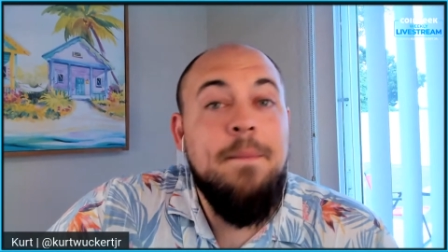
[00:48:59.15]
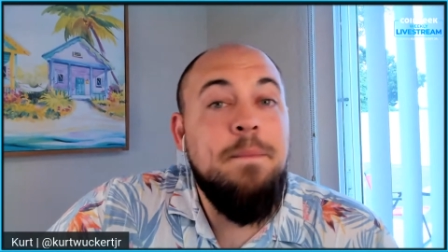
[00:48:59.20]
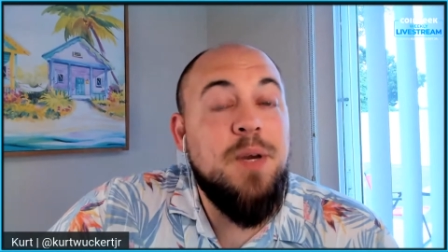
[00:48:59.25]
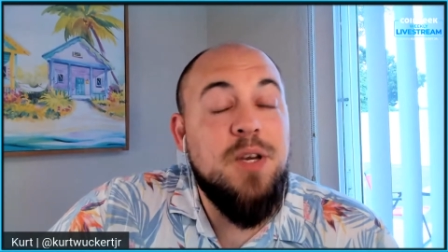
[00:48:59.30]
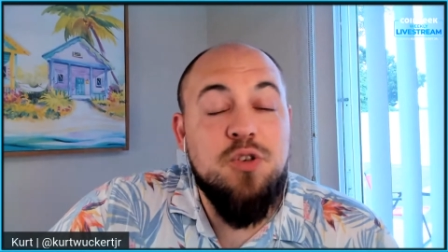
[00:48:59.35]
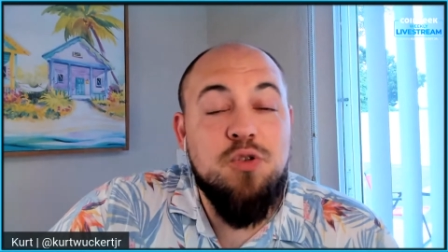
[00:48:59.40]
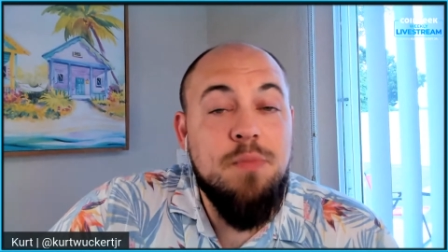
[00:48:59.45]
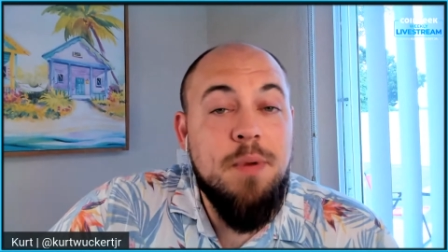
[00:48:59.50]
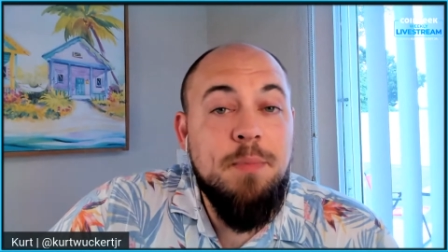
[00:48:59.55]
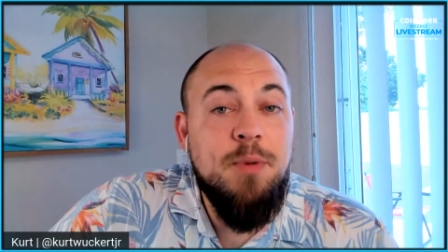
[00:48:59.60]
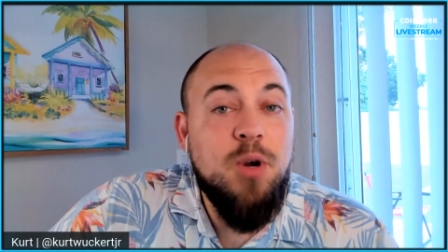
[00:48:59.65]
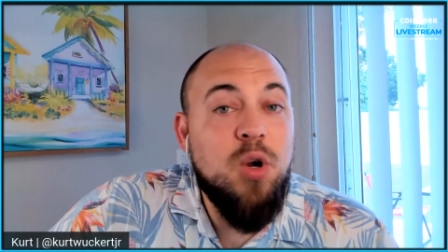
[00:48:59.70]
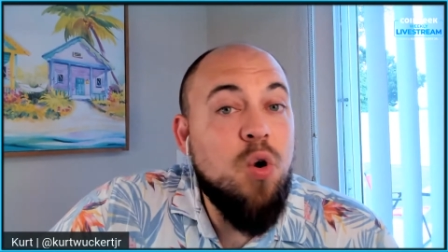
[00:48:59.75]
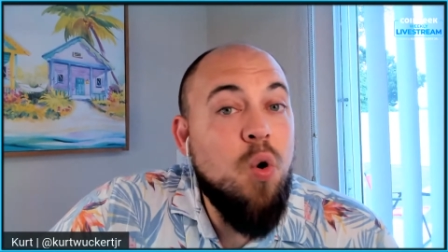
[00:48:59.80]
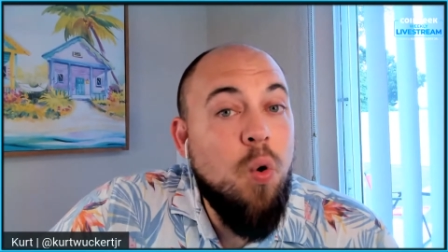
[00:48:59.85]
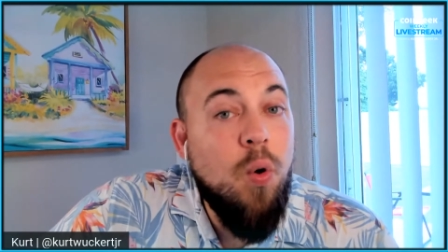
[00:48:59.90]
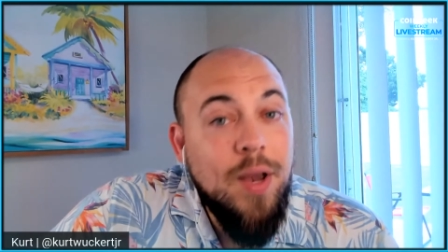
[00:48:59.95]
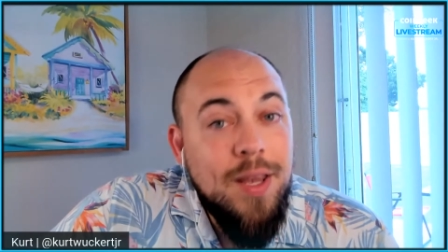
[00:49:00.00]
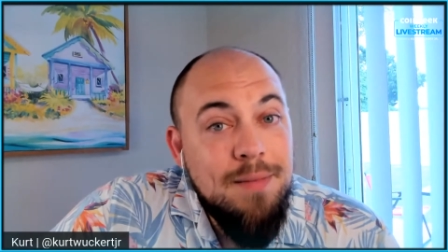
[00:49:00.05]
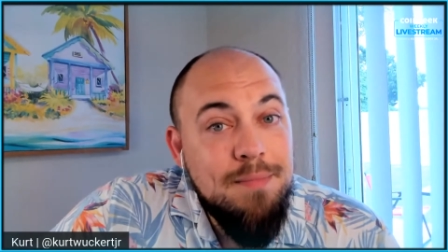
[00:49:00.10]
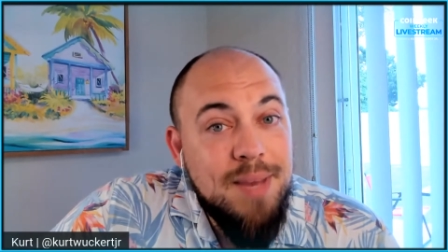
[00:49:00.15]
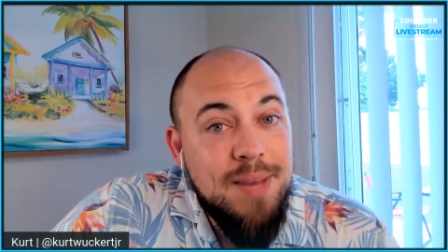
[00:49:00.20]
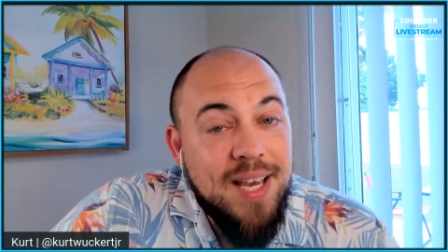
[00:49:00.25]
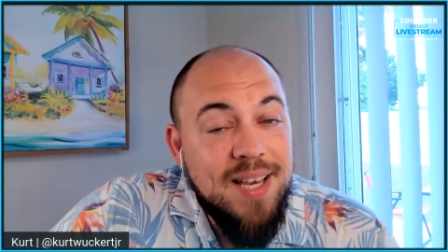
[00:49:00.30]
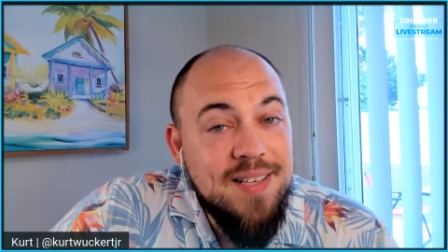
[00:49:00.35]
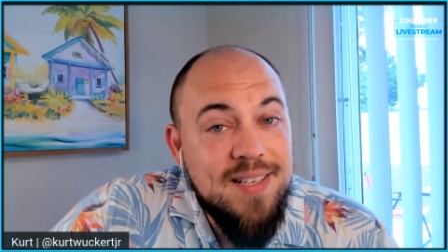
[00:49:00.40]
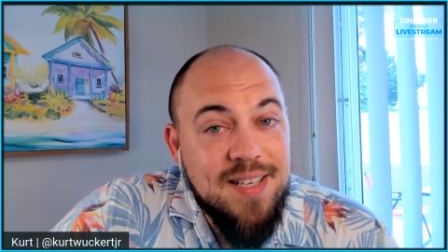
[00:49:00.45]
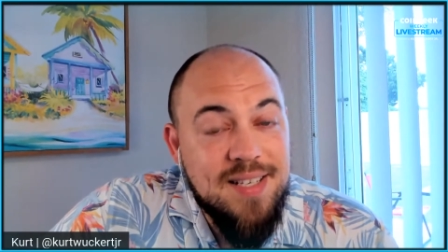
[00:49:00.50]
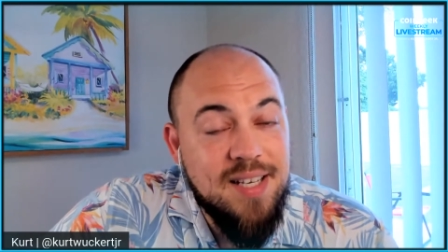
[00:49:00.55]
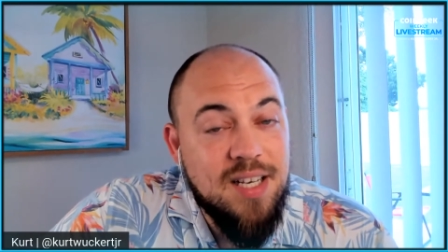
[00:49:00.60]
Because remember,
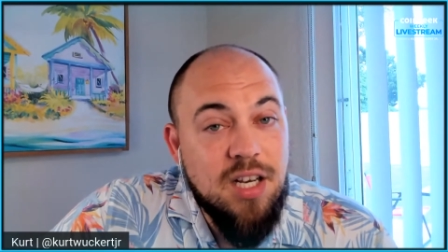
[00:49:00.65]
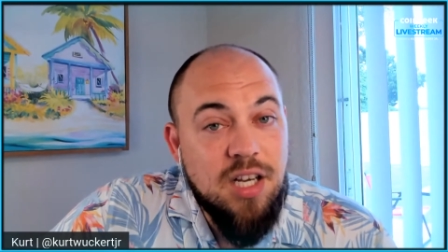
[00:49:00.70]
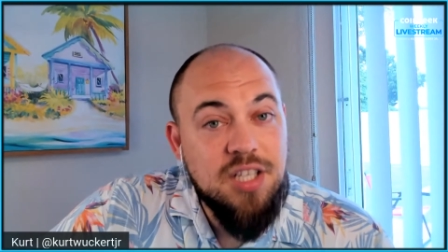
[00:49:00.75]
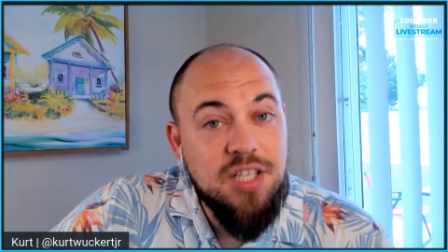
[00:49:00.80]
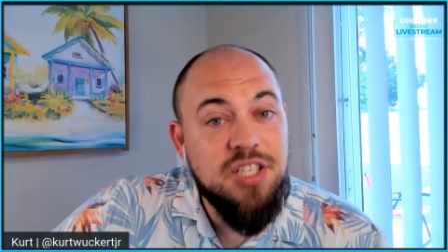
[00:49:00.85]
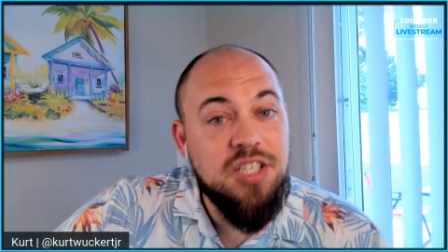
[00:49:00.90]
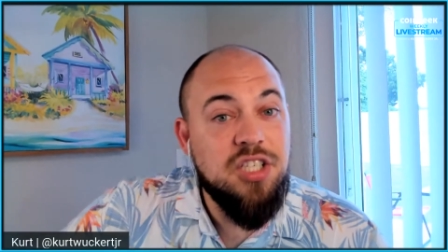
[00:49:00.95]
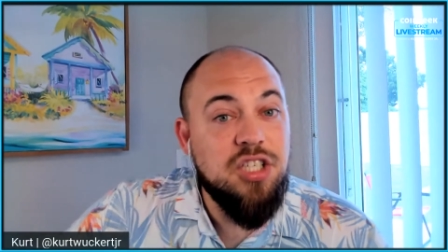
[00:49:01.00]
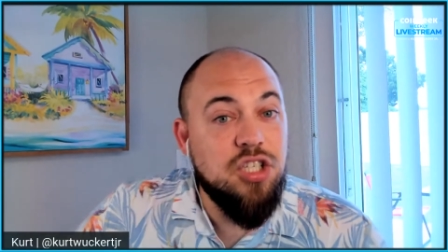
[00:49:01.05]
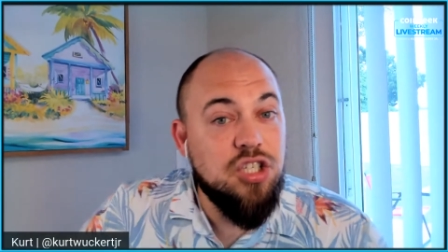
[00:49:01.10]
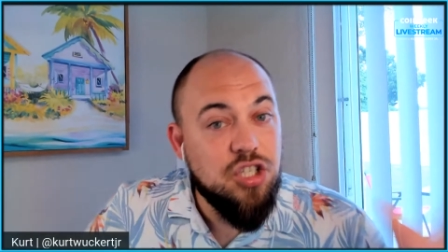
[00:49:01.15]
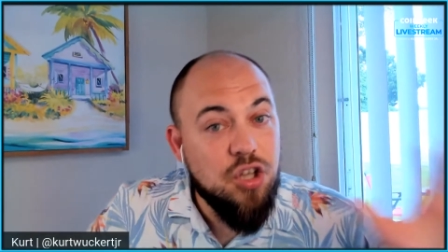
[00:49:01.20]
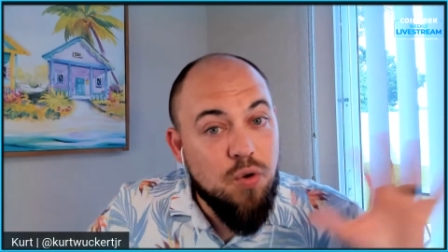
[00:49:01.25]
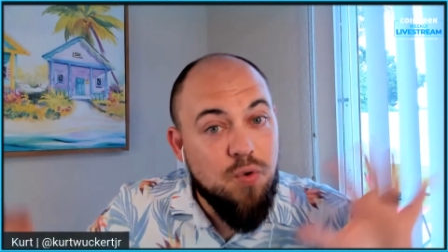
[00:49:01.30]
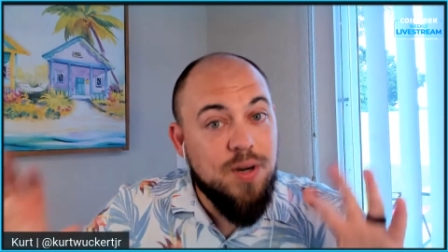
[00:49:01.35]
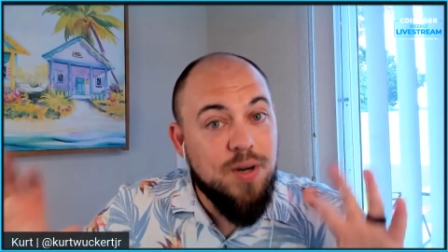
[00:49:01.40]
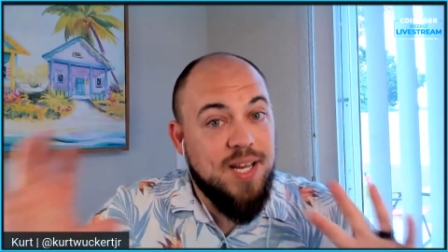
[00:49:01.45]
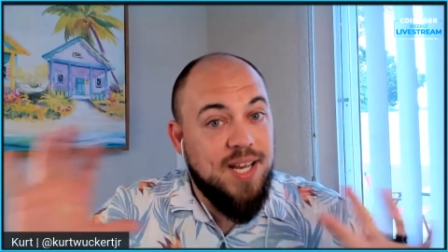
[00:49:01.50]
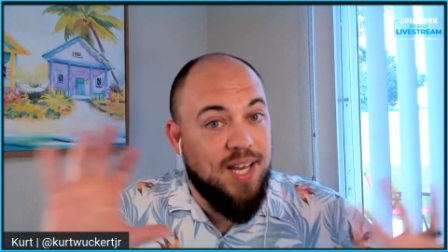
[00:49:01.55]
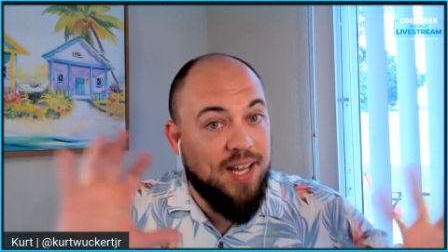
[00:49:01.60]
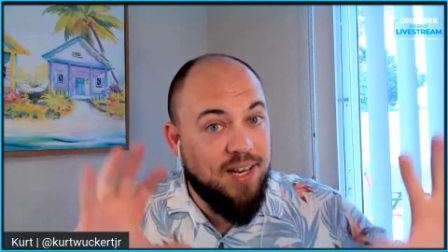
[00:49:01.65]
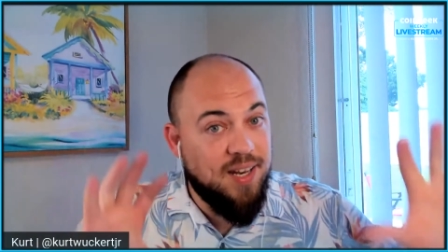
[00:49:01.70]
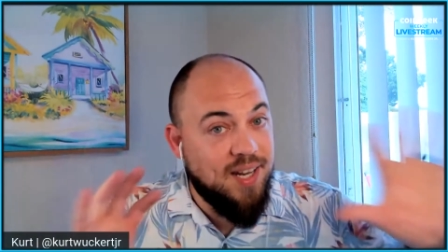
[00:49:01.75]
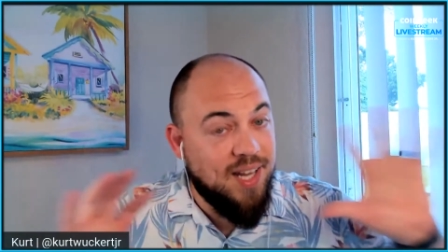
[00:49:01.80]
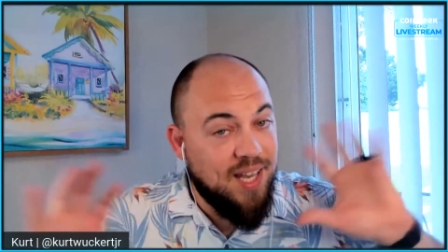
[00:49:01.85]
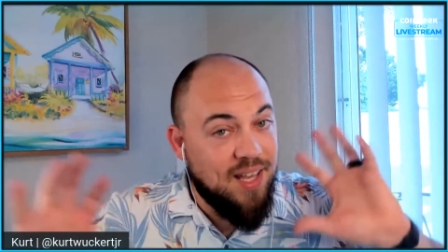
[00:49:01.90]
Coinbase is a custodian